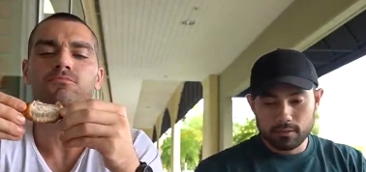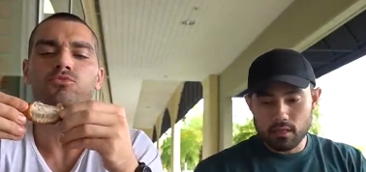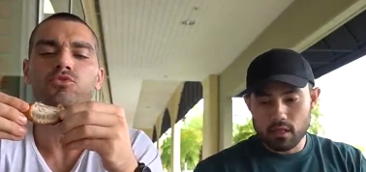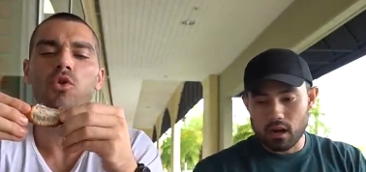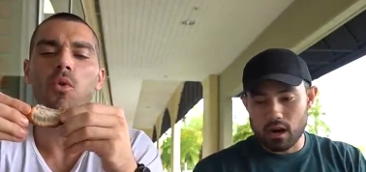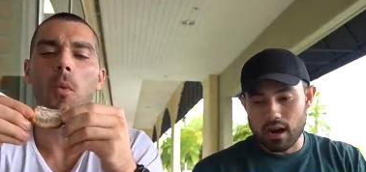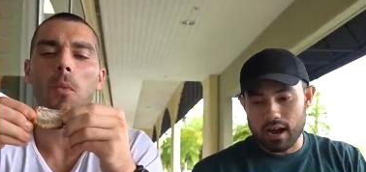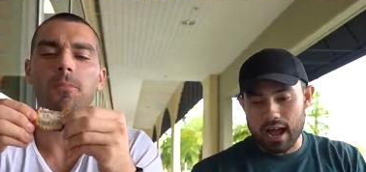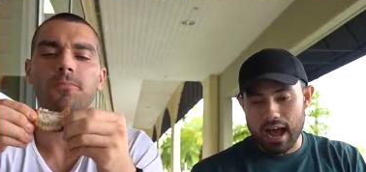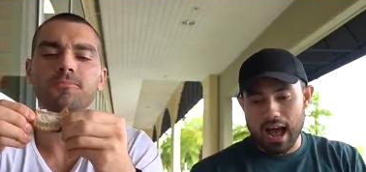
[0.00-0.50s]

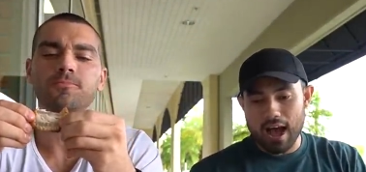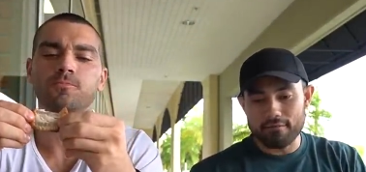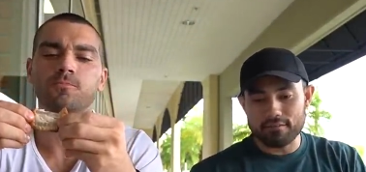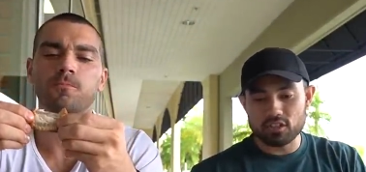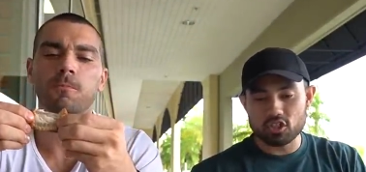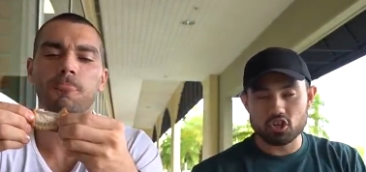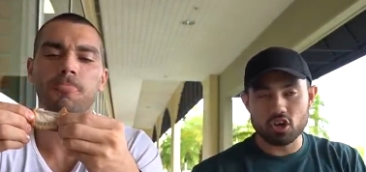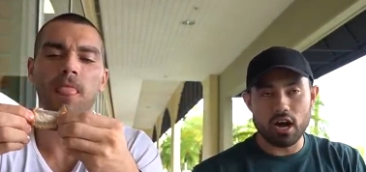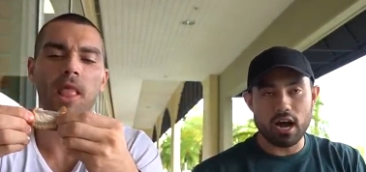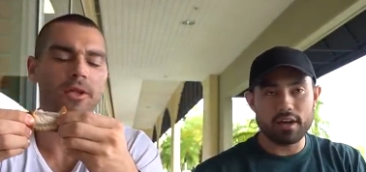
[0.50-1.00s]
Speaker 1: Alright, I
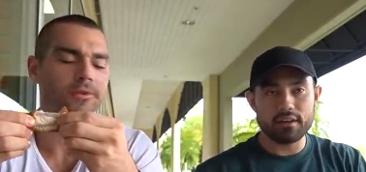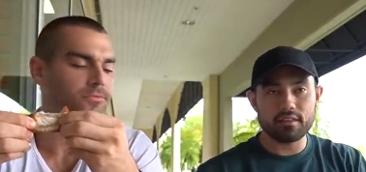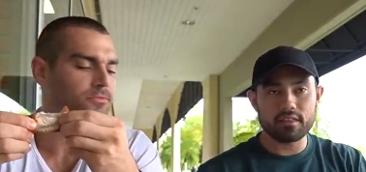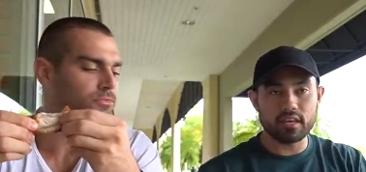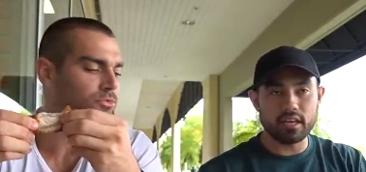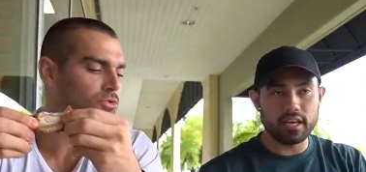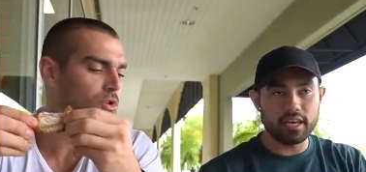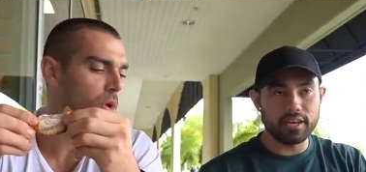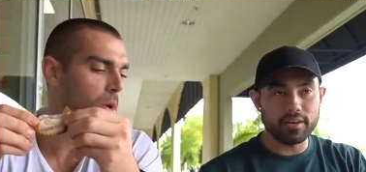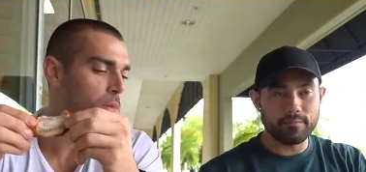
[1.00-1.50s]
haven't tried
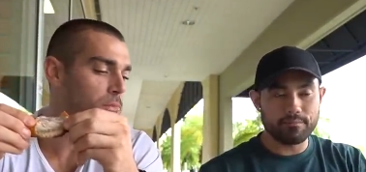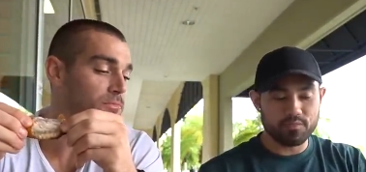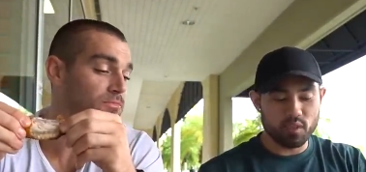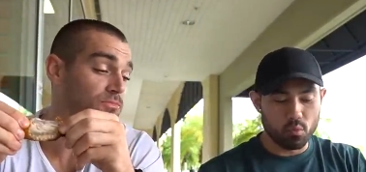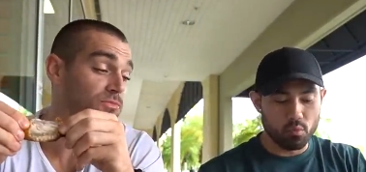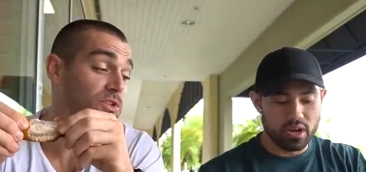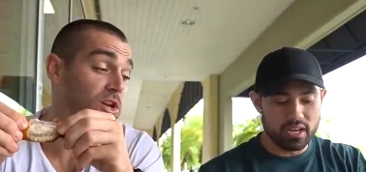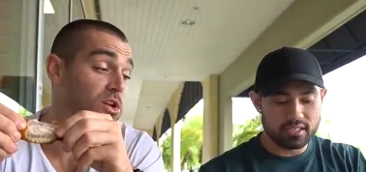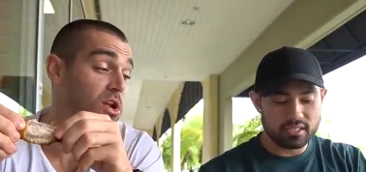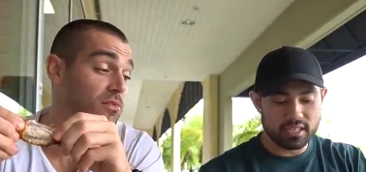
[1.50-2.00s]
the
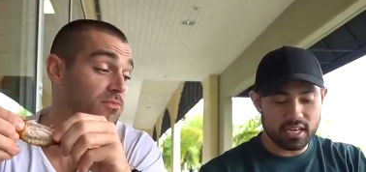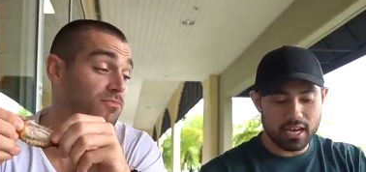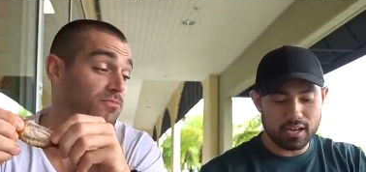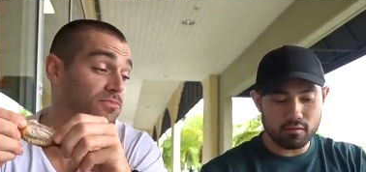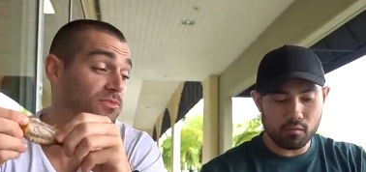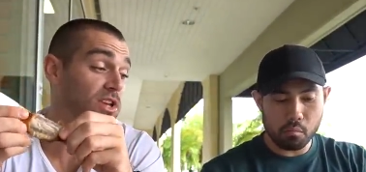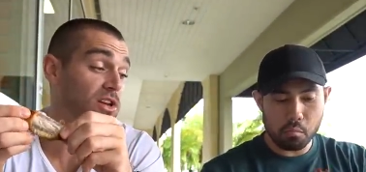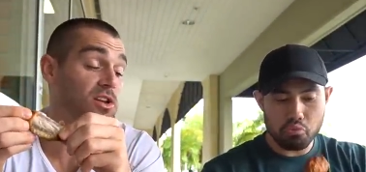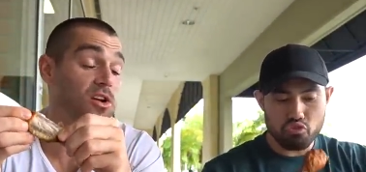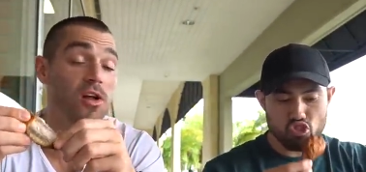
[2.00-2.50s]
wings yet.
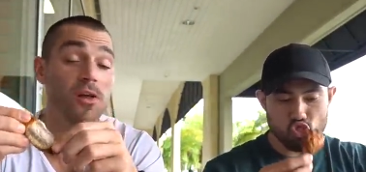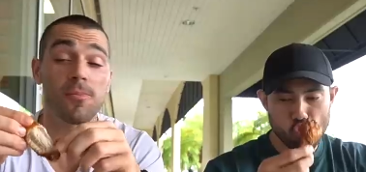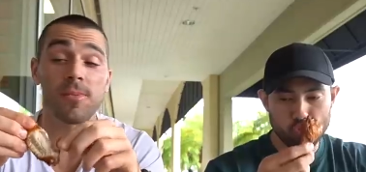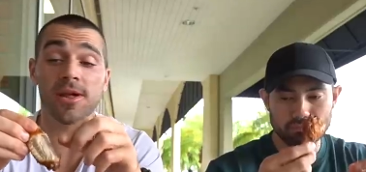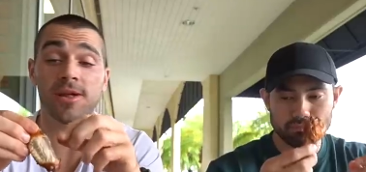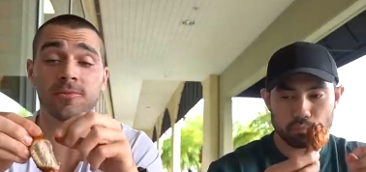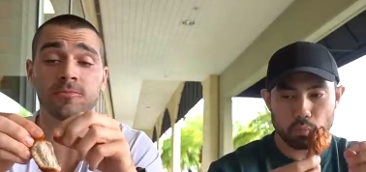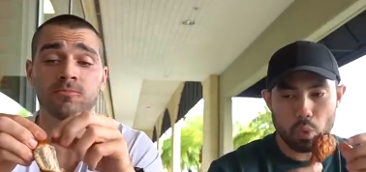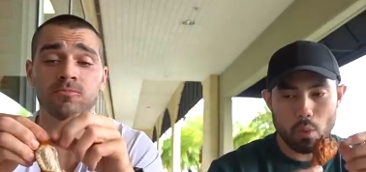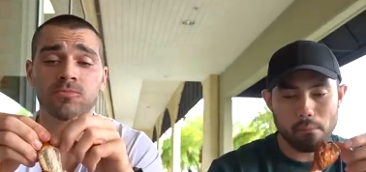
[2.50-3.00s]
They're good,
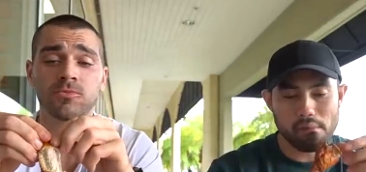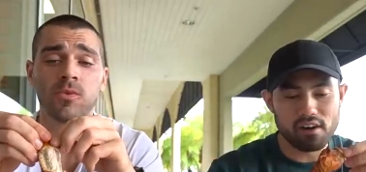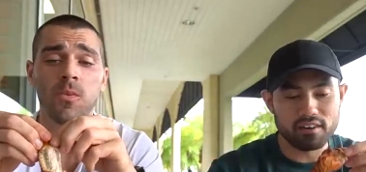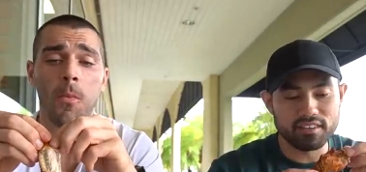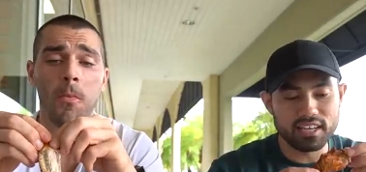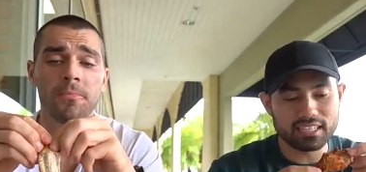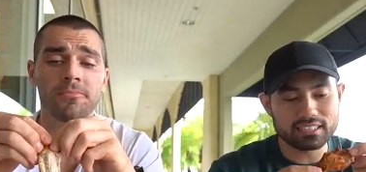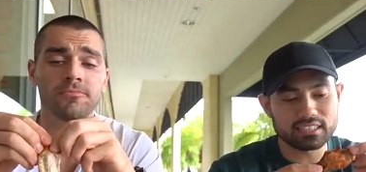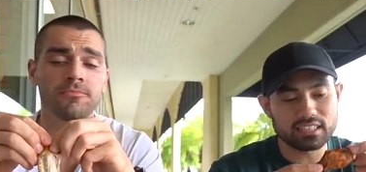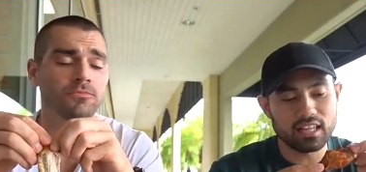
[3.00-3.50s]
man. But
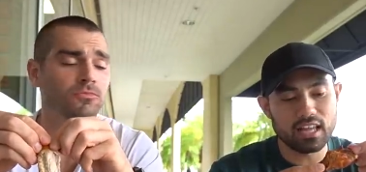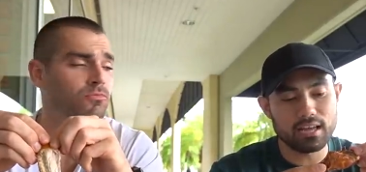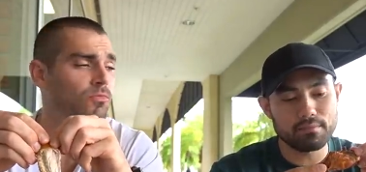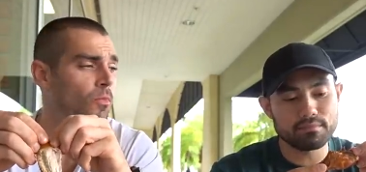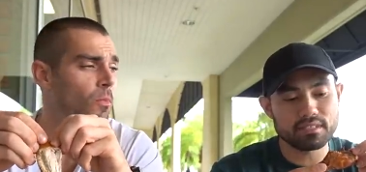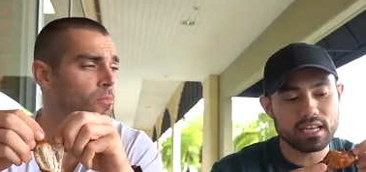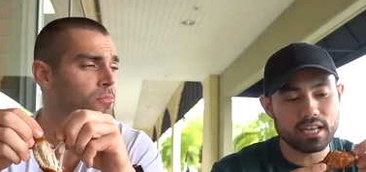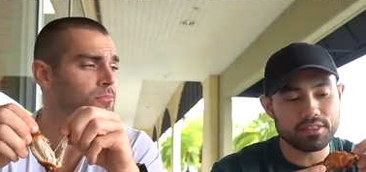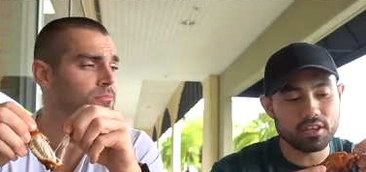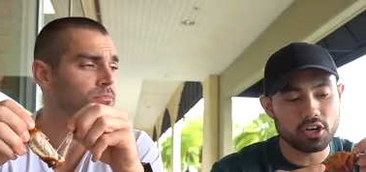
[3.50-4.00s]
Nick
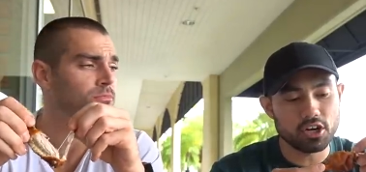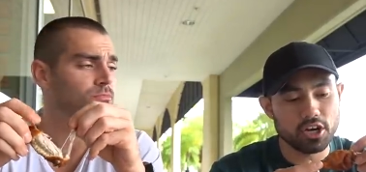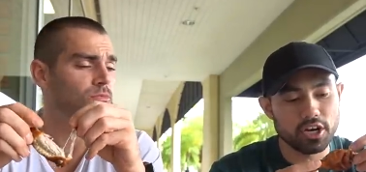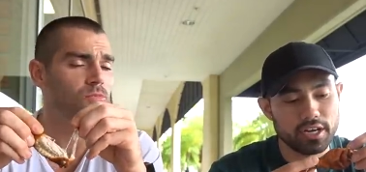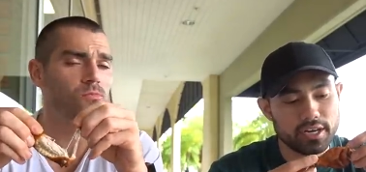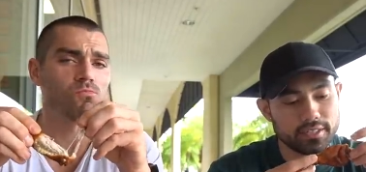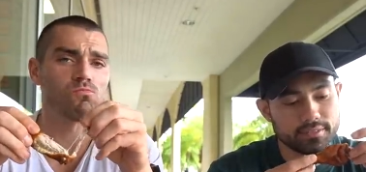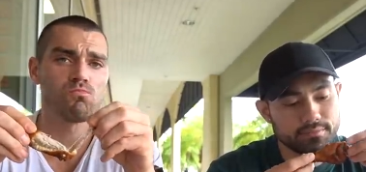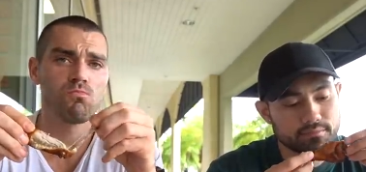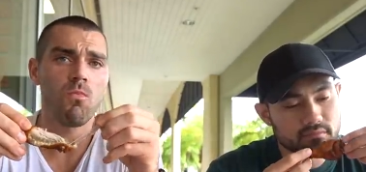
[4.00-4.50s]
claims that they're
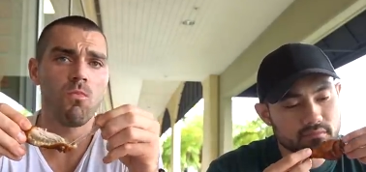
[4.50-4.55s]
good.